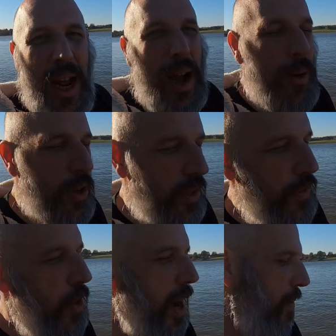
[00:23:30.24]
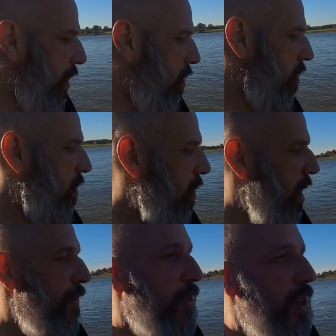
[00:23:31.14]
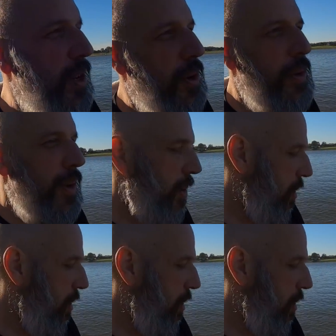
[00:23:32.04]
hours of driving left to do